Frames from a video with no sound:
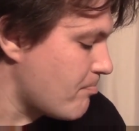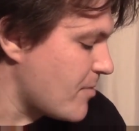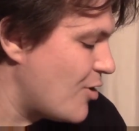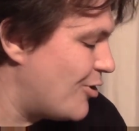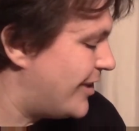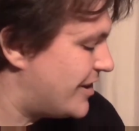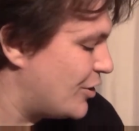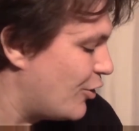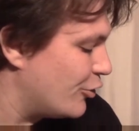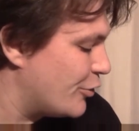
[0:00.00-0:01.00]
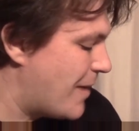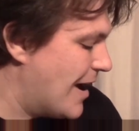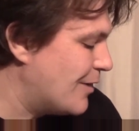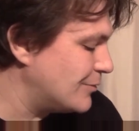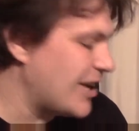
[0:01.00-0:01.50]
Unless you hold them
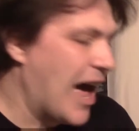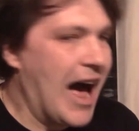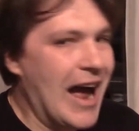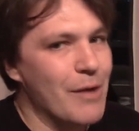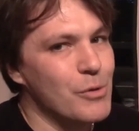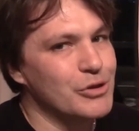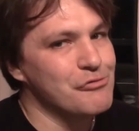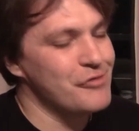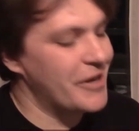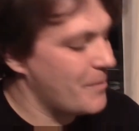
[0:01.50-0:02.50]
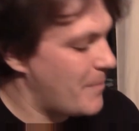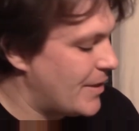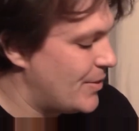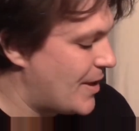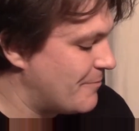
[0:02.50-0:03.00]
out, I wouldn't
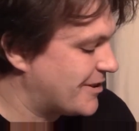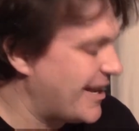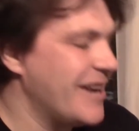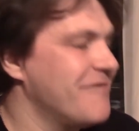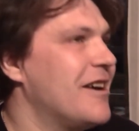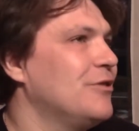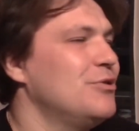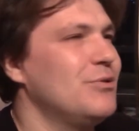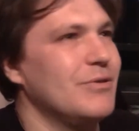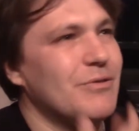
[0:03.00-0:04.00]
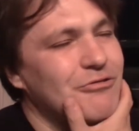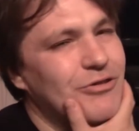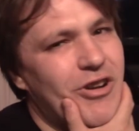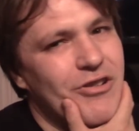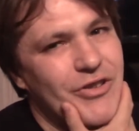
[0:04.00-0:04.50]
recommend them staying around
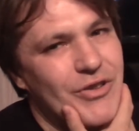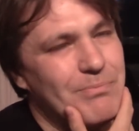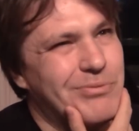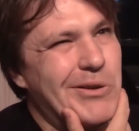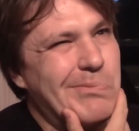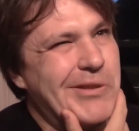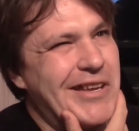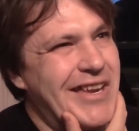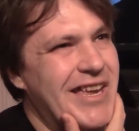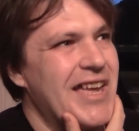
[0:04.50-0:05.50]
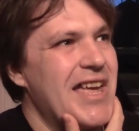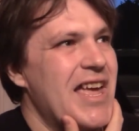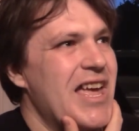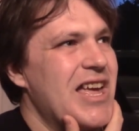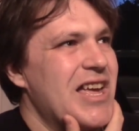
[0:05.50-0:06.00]
longer than probably
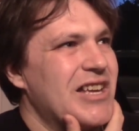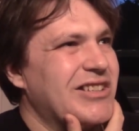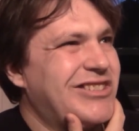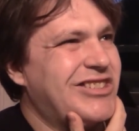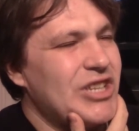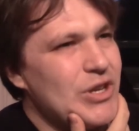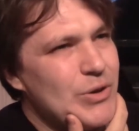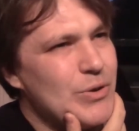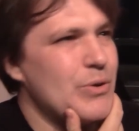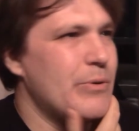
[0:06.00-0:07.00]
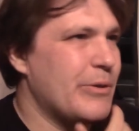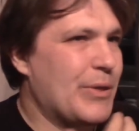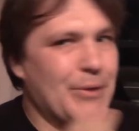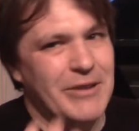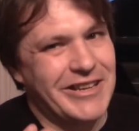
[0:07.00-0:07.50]

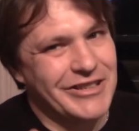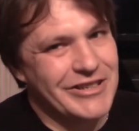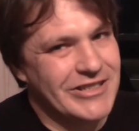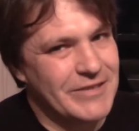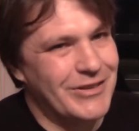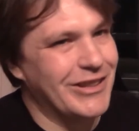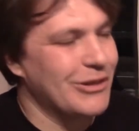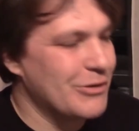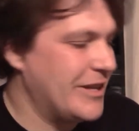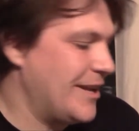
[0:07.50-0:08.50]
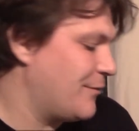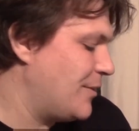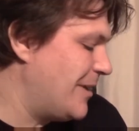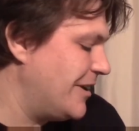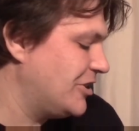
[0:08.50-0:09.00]
2-3 turns if you're lucky, if
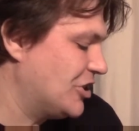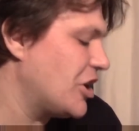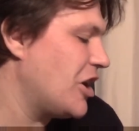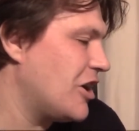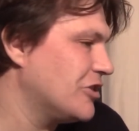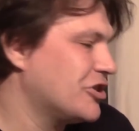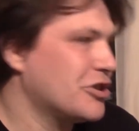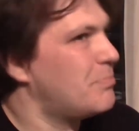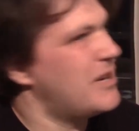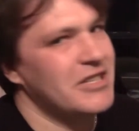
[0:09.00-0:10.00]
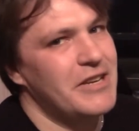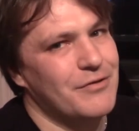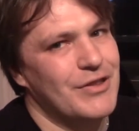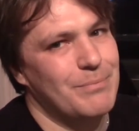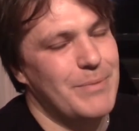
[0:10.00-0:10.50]
they're being charged, especially
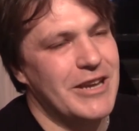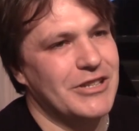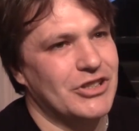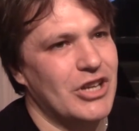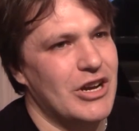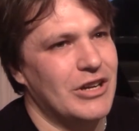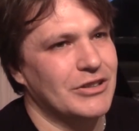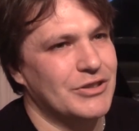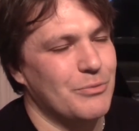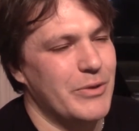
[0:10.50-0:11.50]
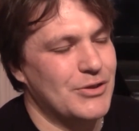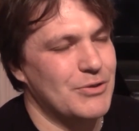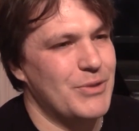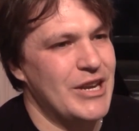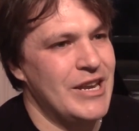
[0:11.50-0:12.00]
if they're being charged with
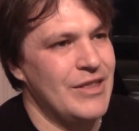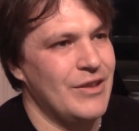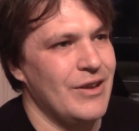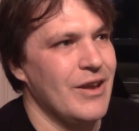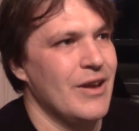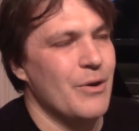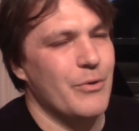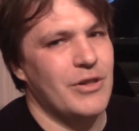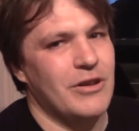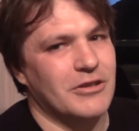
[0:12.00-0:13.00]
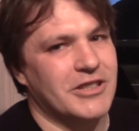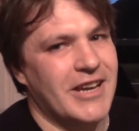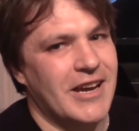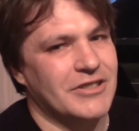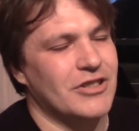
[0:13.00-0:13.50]
something either with a lot of
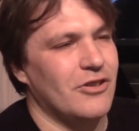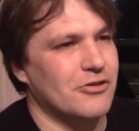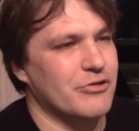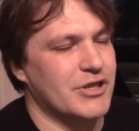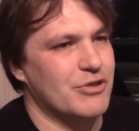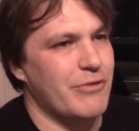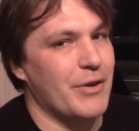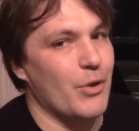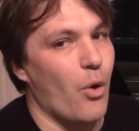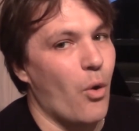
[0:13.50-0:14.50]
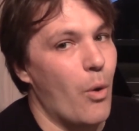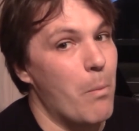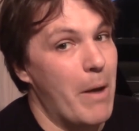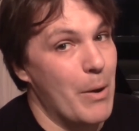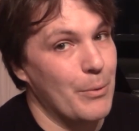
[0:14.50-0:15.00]
attacks, a lot of crush strength, or
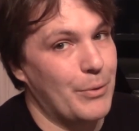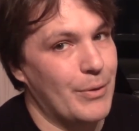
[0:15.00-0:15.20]
both,